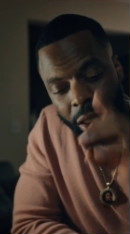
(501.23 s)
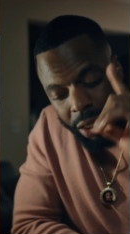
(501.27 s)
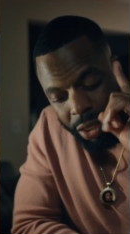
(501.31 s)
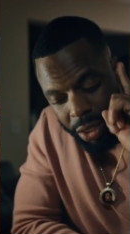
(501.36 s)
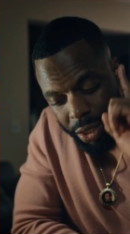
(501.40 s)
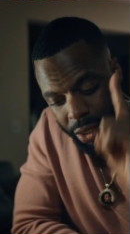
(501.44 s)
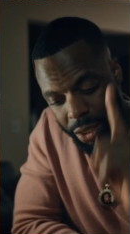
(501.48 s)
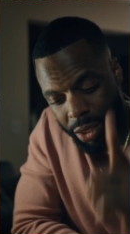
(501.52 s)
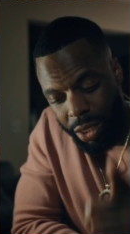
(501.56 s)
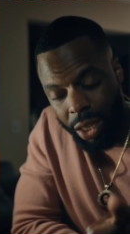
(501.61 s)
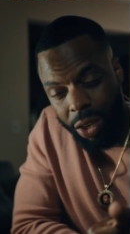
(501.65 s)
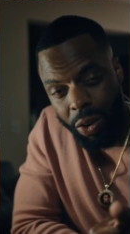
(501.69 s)

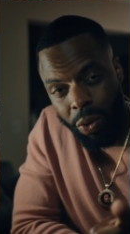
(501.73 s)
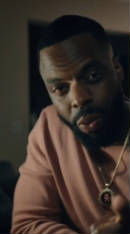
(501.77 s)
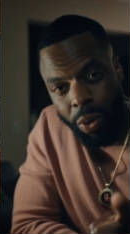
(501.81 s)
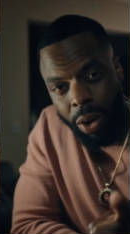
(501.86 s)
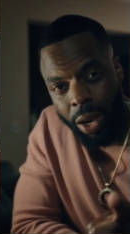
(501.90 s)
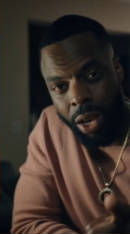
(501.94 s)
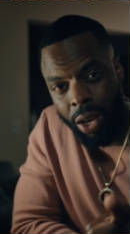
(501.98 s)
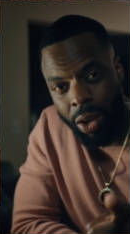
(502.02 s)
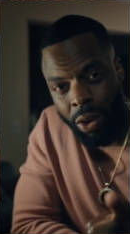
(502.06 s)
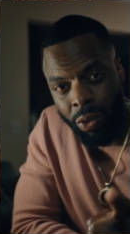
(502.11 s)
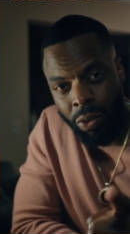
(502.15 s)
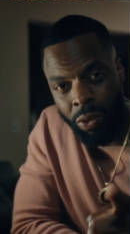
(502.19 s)
Stick
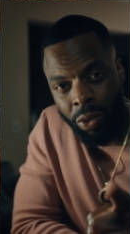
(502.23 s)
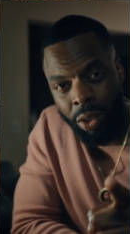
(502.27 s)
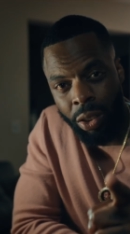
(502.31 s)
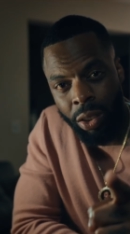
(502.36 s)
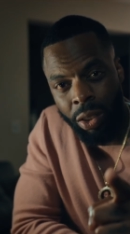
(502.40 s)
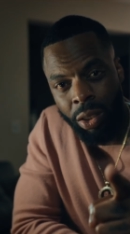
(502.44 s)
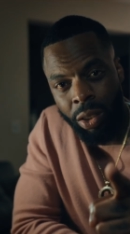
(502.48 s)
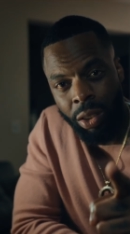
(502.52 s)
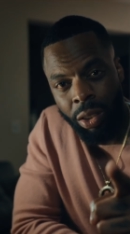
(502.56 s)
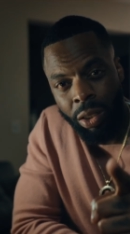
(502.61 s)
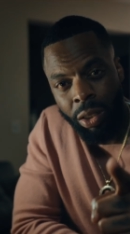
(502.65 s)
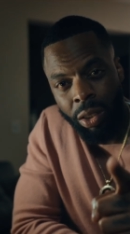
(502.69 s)
around
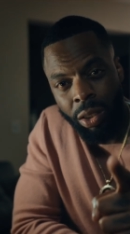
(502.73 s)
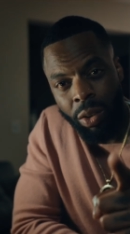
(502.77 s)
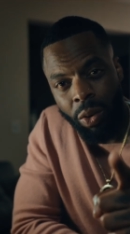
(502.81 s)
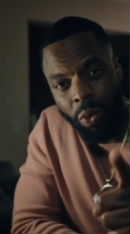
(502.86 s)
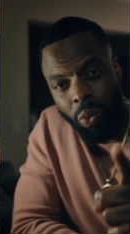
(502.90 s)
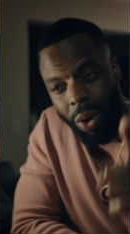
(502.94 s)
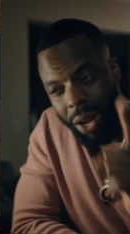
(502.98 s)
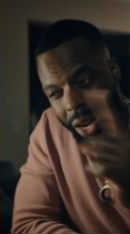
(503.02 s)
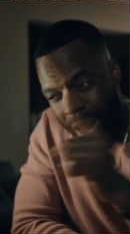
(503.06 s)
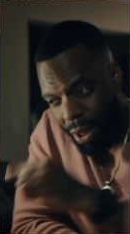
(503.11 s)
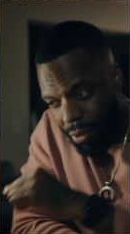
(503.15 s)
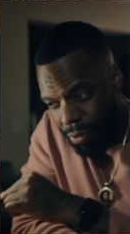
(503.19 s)

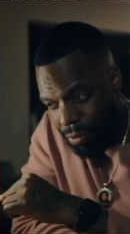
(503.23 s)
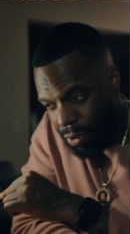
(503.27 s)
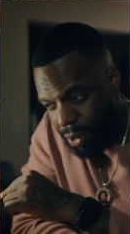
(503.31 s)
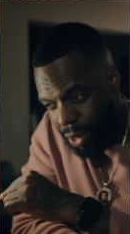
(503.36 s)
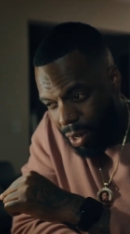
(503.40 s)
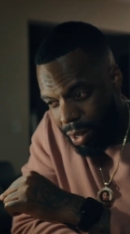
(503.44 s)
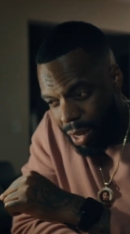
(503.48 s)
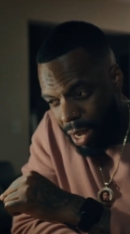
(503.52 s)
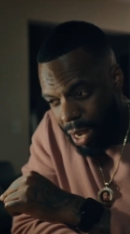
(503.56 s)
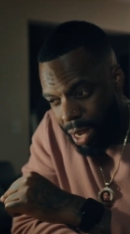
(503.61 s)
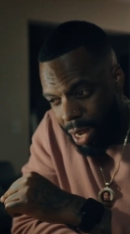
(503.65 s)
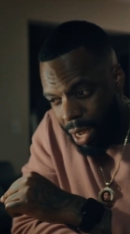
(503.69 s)
while I
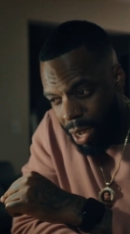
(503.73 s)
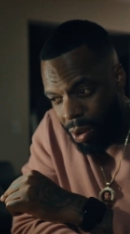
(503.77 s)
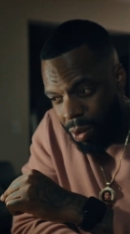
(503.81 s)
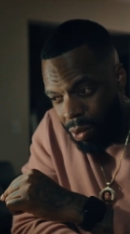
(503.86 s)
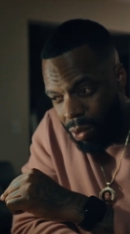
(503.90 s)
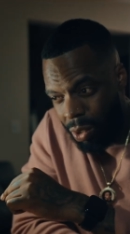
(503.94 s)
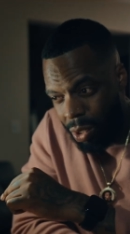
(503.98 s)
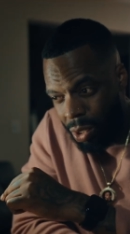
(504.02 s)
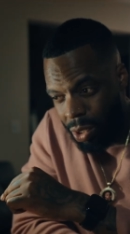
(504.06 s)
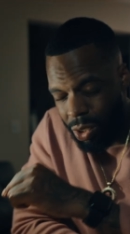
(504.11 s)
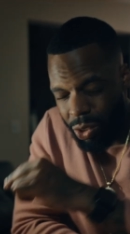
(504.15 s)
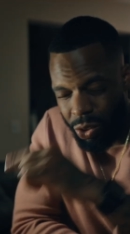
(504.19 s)
figure that out
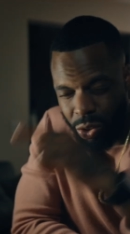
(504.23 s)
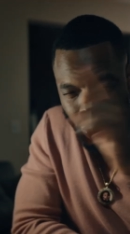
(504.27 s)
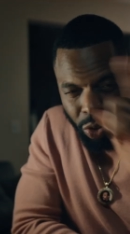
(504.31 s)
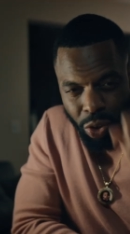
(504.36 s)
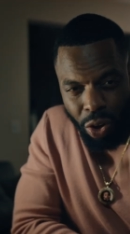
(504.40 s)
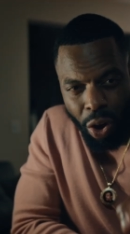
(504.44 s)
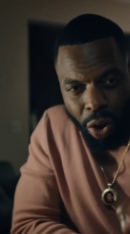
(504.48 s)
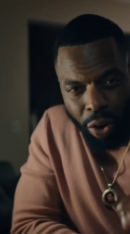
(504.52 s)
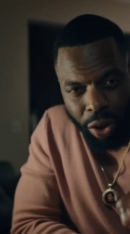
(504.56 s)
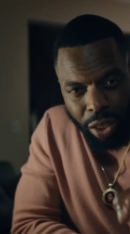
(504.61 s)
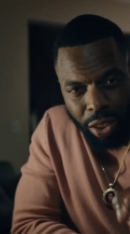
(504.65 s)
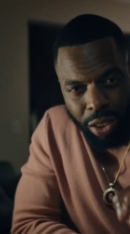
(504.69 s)
so
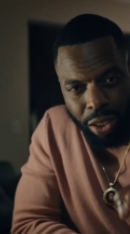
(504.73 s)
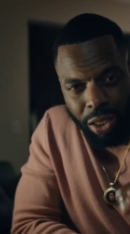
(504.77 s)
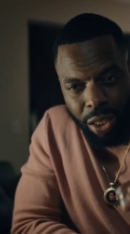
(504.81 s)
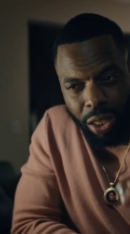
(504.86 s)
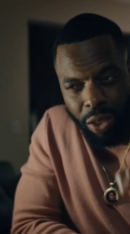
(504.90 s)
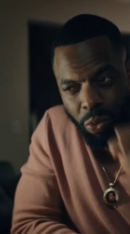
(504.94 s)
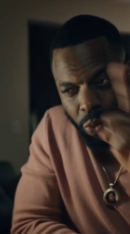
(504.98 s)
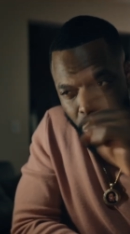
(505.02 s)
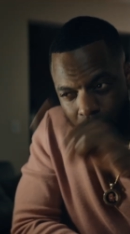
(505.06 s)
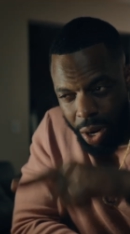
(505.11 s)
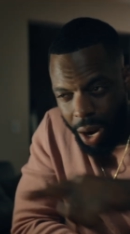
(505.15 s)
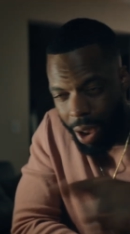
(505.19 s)
y'all can
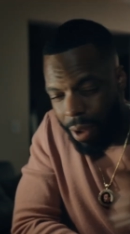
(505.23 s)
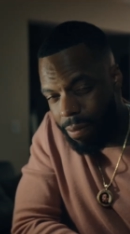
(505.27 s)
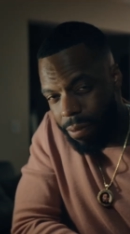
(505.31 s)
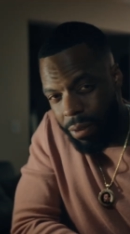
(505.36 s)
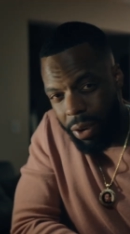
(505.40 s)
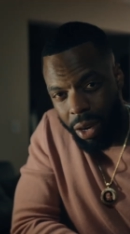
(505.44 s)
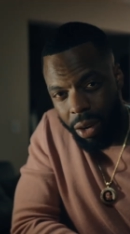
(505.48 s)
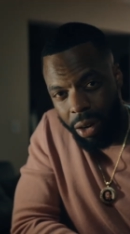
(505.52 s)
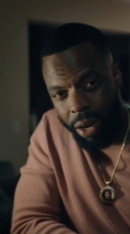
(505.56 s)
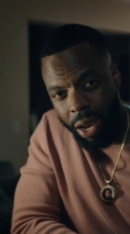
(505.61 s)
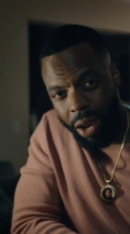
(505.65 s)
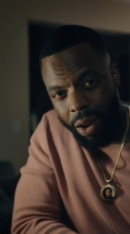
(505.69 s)
see what I
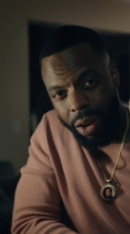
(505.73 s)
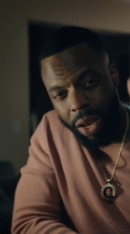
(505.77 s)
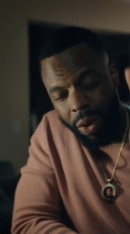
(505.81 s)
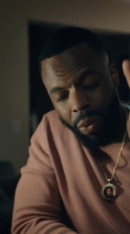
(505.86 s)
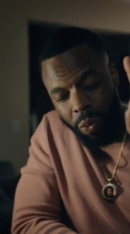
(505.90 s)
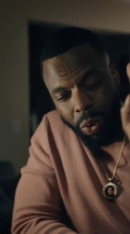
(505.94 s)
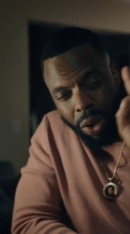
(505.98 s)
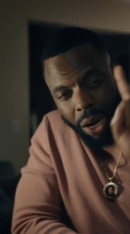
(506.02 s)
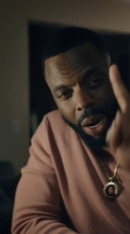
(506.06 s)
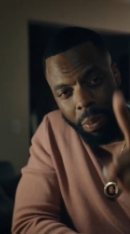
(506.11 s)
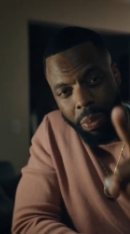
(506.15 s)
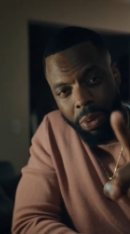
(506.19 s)
figured out and
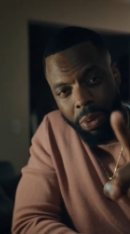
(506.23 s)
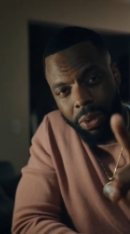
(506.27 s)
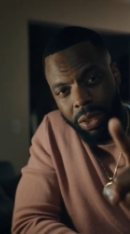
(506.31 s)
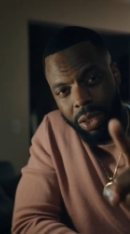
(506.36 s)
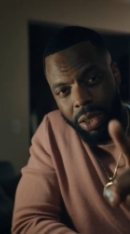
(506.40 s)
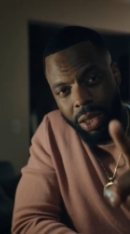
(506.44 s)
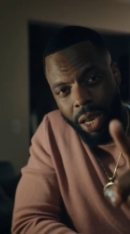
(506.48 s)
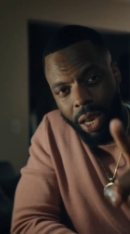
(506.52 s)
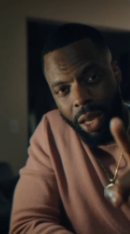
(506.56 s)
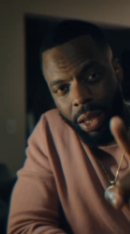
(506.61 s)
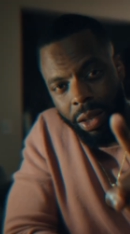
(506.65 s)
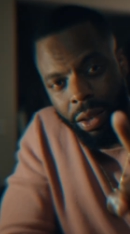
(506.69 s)
what I put
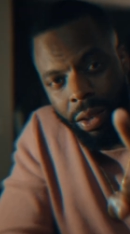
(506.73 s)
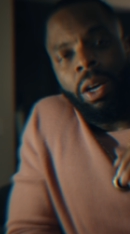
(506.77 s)
together.